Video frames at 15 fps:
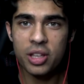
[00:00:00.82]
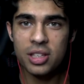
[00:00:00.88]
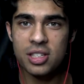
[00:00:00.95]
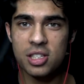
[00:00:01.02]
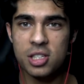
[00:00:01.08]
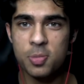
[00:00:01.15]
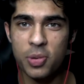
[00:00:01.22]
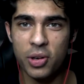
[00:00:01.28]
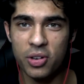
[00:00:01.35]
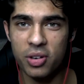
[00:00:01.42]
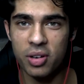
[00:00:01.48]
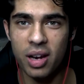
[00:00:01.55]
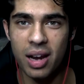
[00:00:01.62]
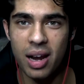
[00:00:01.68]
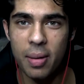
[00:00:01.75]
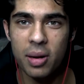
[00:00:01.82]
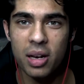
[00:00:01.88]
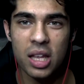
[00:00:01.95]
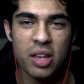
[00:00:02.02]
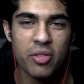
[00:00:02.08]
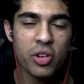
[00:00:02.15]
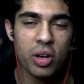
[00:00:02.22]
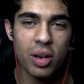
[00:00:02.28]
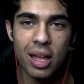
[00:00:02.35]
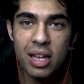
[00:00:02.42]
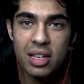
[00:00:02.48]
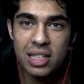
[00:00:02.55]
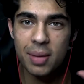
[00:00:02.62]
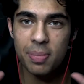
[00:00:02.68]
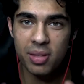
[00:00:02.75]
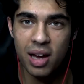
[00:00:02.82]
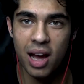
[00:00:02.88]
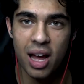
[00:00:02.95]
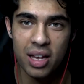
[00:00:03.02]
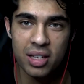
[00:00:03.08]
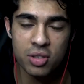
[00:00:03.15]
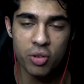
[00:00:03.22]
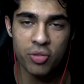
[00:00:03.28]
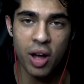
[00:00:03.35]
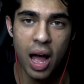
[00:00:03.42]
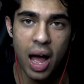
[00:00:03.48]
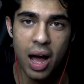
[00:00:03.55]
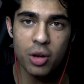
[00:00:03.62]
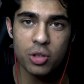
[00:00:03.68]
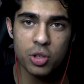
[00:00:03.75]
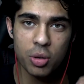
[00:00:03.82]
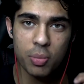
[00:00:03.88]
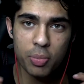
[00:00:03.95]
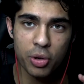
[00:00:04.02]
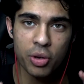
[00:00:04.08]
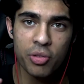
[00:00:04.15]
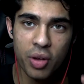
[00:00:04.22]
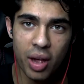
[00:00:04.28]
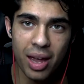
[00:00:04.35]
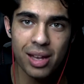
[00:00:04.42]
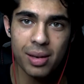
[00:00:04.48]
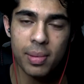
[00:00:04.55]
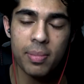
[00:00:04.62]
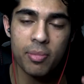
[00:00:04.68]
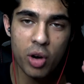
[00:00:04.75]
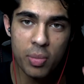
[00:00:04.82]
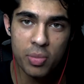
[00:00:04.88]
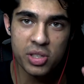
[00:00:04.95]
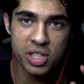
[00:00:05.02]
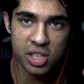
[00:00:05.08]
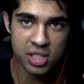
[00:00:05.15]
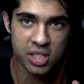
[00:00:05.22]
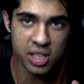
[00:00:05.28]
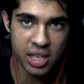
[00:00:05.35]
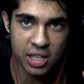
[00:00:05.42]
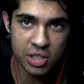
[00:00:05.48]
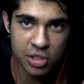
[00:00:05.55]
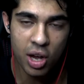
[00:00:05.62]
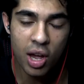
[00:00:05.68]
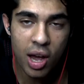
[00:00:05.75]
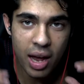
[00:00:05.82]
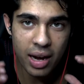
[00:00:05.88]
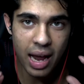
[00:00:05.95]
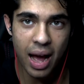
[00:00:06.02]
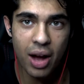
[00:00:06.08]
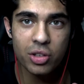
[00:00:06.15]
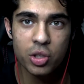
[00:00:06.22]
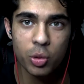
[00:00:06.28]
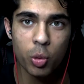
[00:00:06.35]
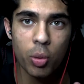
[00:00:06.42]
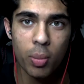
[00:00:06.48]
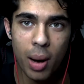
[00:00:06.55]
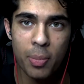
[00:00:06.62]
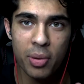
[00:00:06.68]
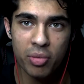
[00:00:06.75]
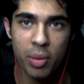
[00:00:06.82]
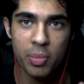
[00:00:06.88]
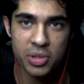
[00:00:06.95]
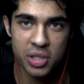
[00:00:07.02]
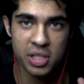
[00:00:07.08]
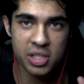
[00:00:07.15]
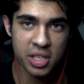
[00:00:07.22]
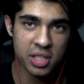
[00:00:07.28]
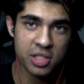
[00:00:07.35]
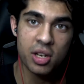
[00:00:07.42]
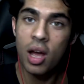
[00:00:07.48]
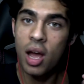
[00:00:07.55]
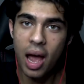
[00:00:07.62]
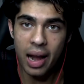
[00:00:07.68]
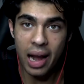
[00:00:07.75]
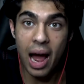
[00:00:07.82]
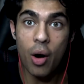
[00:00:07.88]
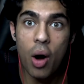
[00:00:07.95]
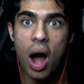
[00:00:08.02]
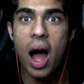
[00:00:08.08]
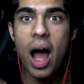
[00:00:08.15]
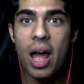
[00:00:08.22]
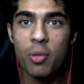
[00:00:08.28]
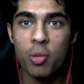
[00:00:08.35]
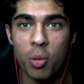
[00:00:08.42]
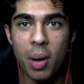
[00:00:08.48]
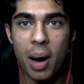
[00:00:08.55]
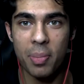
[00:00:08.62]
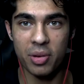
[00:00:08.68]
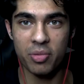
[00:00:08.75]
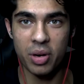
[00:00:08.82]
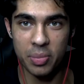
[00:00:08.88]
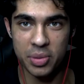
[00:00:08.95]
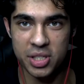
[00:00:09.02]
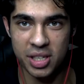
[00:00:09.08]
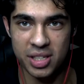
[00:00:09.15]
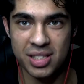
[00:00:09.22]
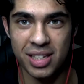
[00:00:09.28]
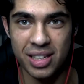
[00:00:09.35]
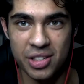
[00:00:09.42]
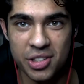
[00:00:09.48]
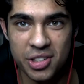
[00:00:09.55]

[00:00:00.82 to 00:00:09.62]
this is Spoon, and I'm going to give you an in-depth guide of how to improve your aim in Rainbow Six Siege, and how to warm up in Rainbow Six Siege, and how I warm up in Rainbow Six Siege.